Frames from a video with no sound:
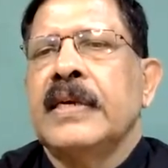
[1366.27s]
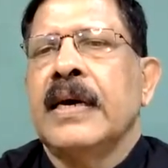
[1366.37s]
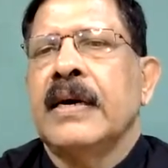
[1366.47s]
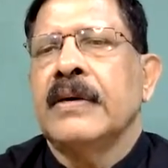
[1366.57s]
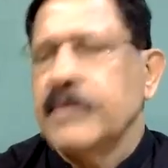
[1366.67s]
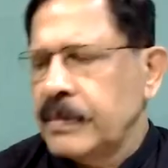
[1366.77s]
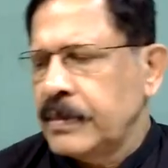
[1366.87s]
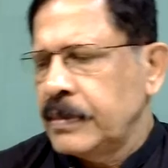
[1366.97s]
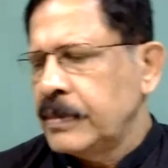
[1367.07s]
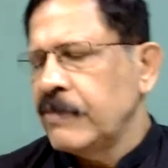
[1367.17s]
Now,
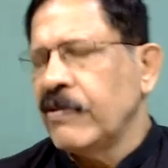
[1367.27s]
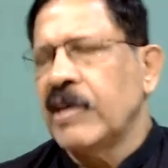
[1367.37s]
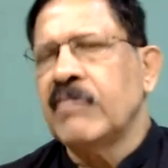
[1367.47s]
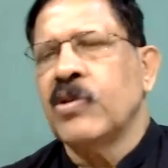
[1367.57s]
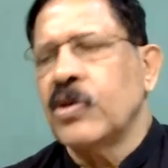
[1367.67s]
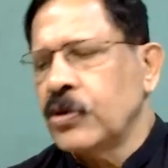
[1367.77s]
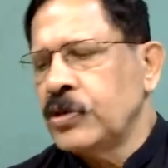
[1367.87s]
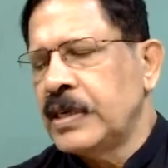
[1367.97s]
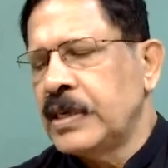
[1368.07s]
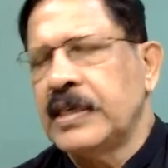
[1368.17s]
one more
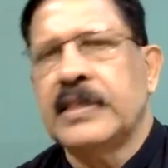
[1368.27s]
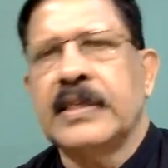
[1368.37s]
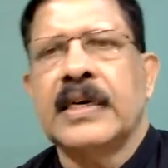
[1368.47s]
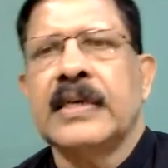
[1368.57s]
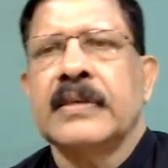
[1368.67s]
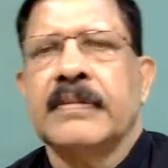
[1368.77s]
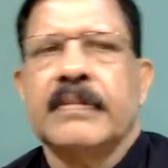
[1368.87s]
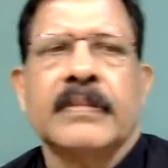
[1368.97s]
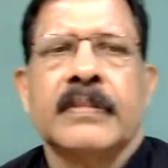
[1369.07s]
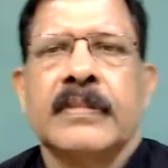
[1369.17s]
question is
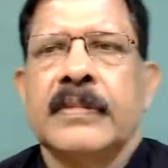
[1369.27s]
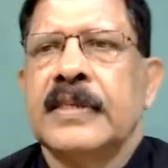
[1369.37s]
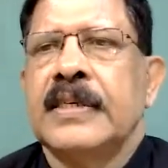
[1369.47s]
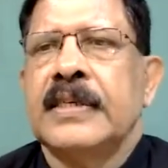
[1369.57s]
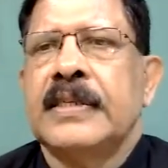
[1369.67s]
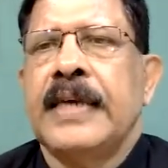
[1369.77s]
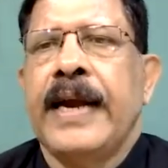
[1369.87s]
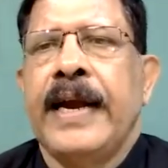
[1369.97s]
this is the